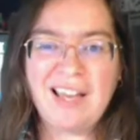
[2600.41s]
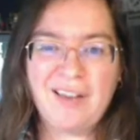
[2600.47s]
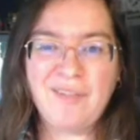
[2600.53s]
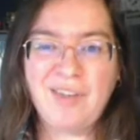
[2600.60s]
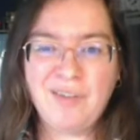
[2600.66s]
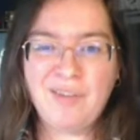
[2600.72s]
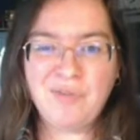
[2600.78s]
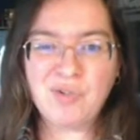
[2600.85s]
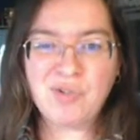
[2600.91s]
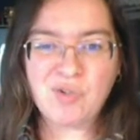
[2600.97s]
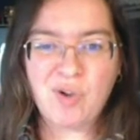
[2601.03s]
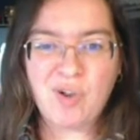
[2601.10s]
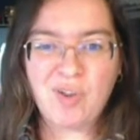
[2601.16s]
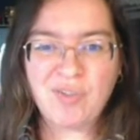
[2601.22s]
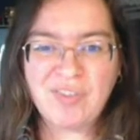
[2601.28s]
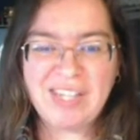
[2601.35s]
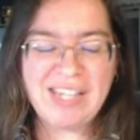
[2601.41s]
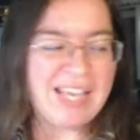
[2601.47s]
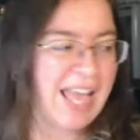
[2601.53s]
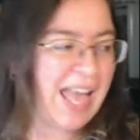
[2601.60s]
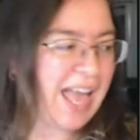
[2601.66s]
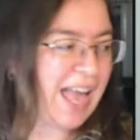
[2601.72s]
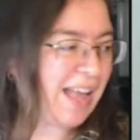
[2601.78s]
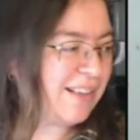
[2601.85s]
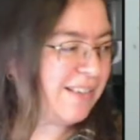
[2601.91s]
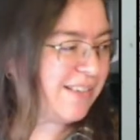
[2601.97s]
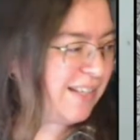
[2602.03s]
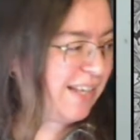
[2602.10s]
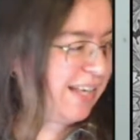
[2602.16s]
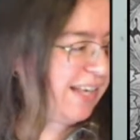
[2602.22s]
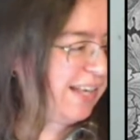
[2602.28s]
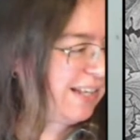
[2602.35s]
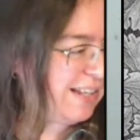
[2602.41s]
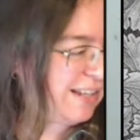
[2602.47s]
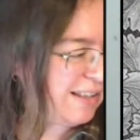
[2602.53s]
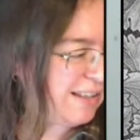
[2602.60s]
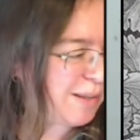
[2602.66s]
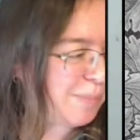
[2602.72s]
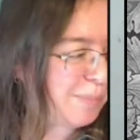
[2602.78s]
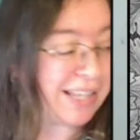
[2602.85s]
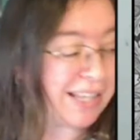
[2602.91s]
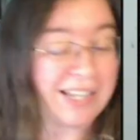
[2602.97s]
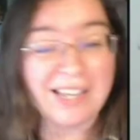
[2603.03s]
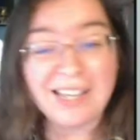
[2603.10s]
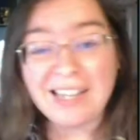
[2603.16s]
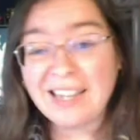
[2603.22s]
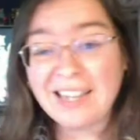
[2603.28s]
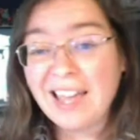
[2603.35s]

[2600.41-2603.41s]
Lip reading: If you saw the ads in the beginning.